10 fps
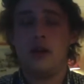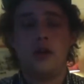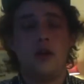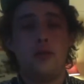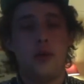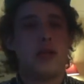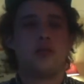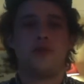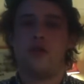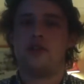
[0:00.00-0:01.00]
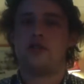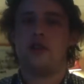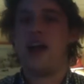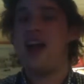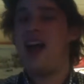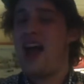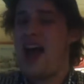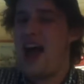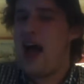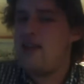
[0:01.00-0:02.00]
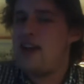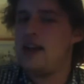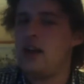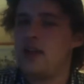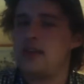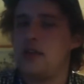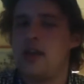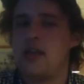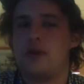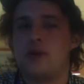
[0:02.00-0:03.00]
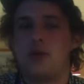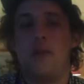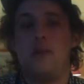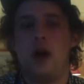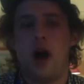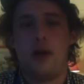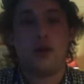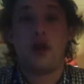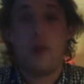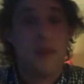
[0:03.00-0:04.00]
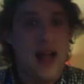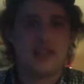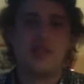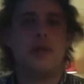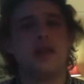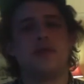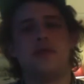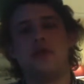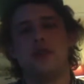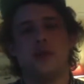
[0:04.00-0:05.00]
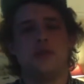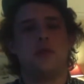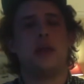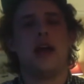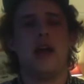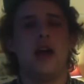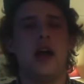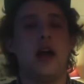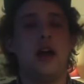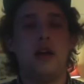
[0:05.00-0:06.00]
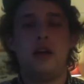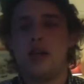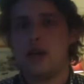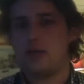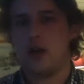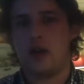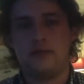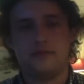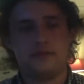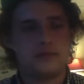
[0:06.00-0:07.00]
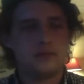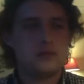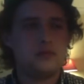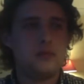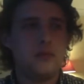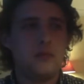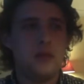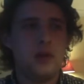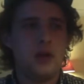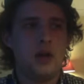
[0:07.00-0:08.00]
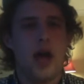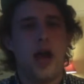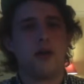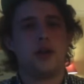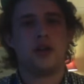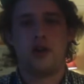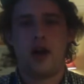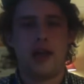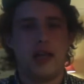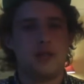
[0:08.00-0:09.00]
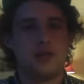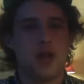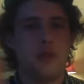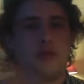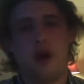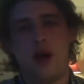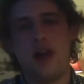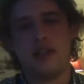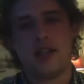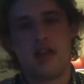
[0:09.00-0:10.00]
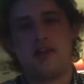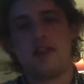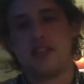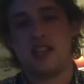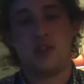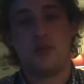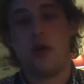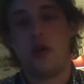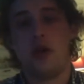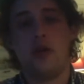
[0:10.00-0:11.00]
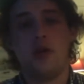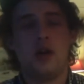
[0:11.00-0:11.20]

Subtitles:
PS4 is great. Haven't had enough time with Xbox One, but I'm going to go back to the PS4 zone to play Killzone, and I'm going to try and get some time with Rise and Killer Instinct tomorrow.